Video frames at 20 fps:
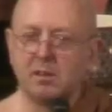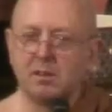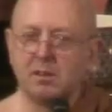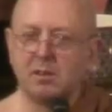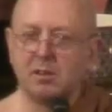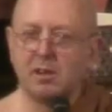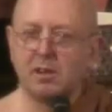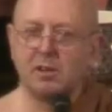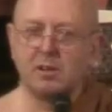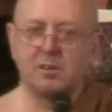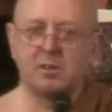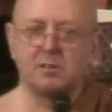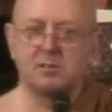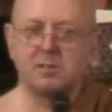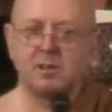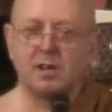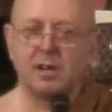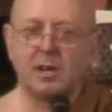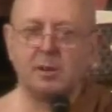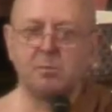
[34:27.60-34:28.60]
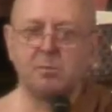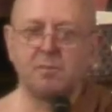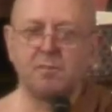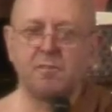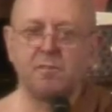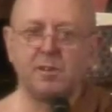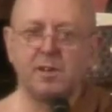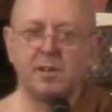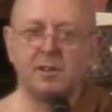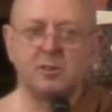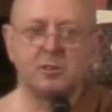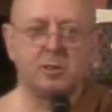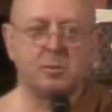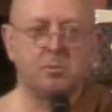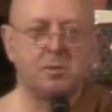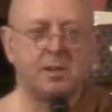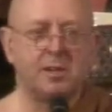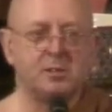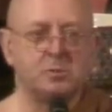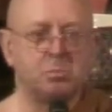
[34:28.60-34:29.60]
A lot of times fear
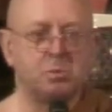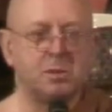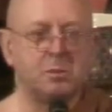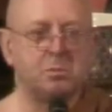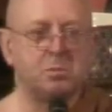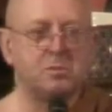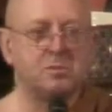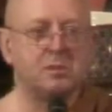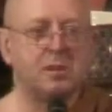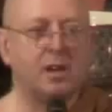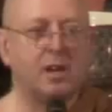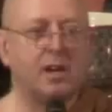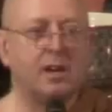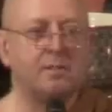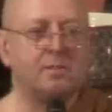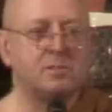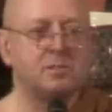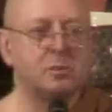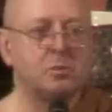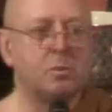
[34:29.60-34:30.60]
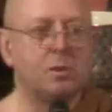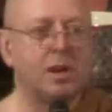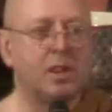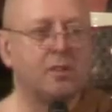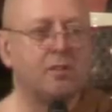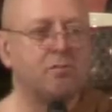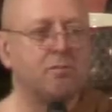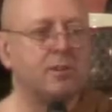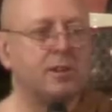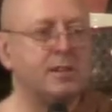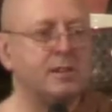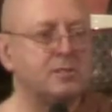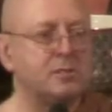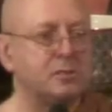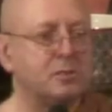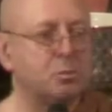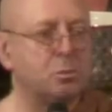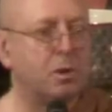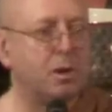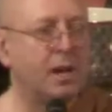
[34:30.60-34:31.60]
dominates people's lives, and one of the
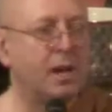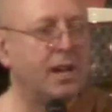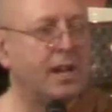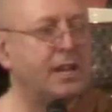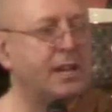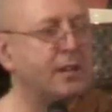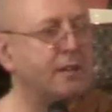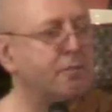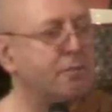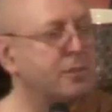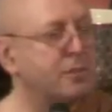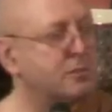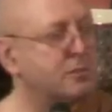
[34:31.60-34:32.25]
reasons why I give this